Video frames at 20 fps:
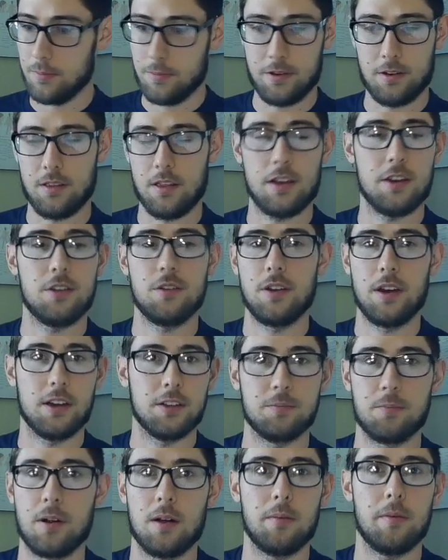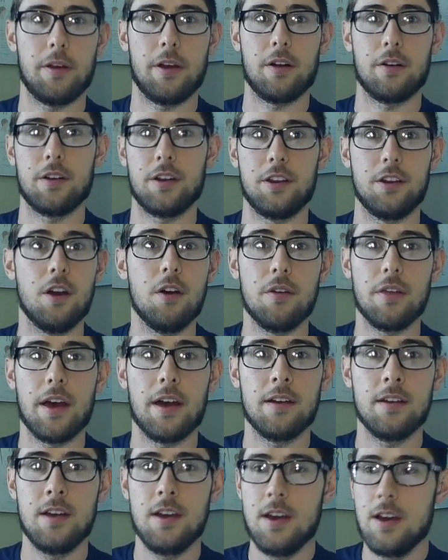A lot of you guys probably already know that,
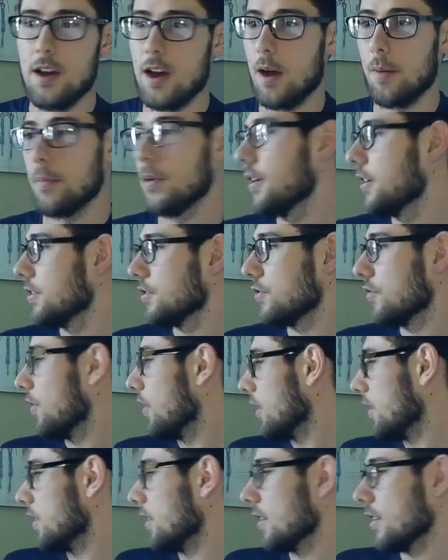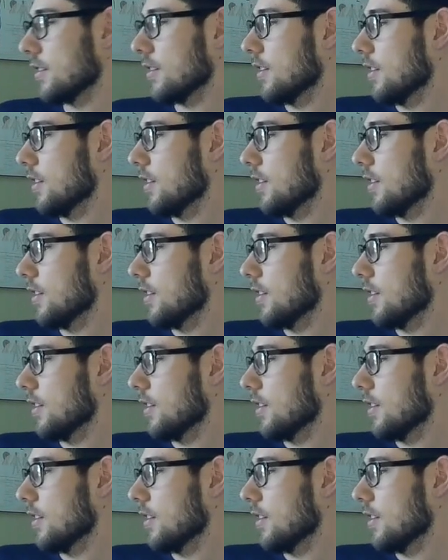but it is fun to